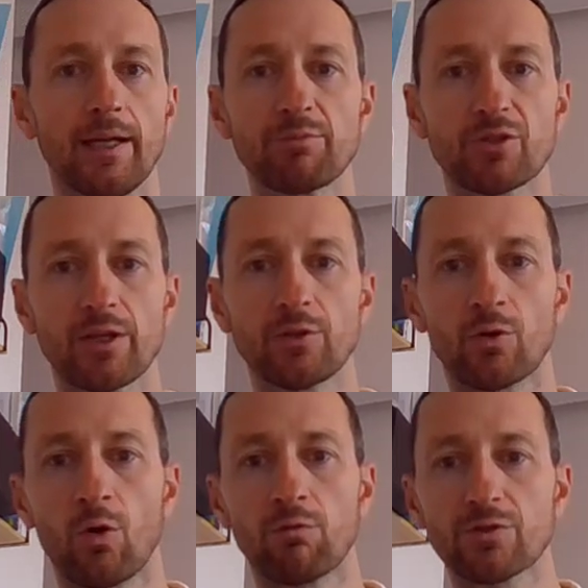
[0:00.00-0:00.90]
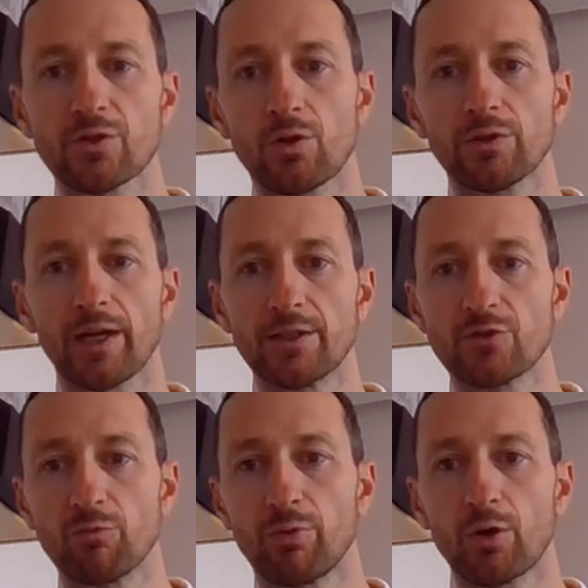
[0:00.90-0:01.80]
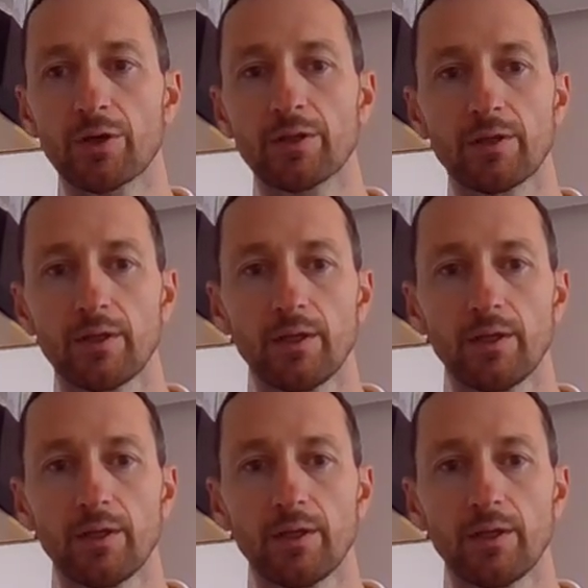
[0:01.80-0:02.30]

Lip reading: uptrend or oversold at support.